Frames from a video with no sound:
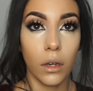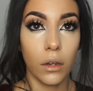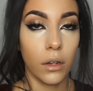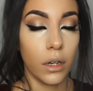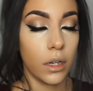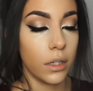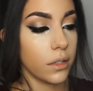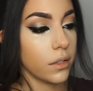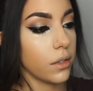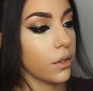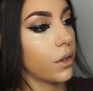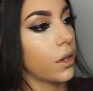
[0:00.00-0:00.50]
All
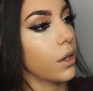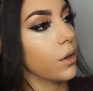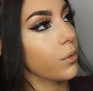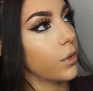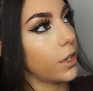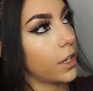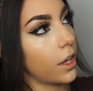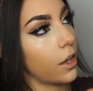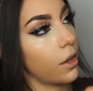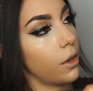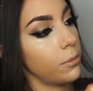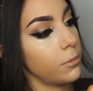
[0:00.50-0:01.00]
right, so here
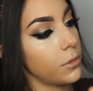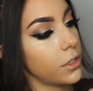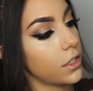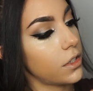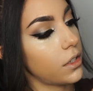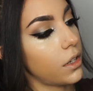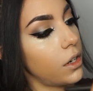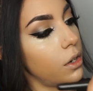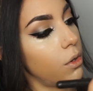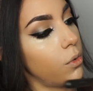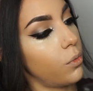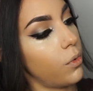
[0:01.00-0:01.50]
we go. I'm just
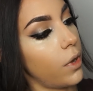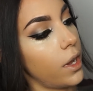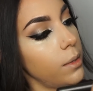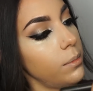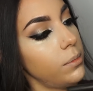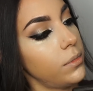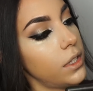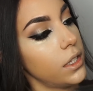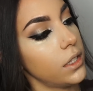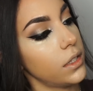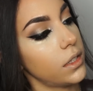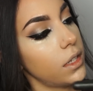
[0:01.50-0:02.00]
gonna
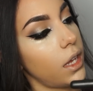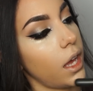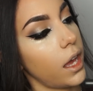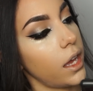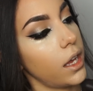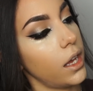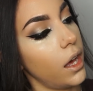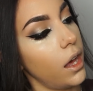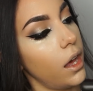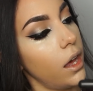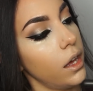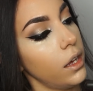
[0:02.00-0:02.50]
wipe this
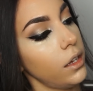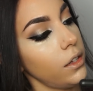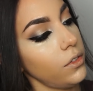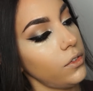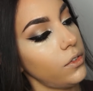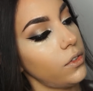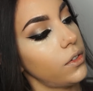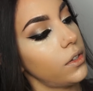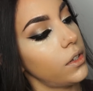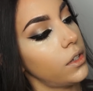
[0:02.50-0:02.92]
guy off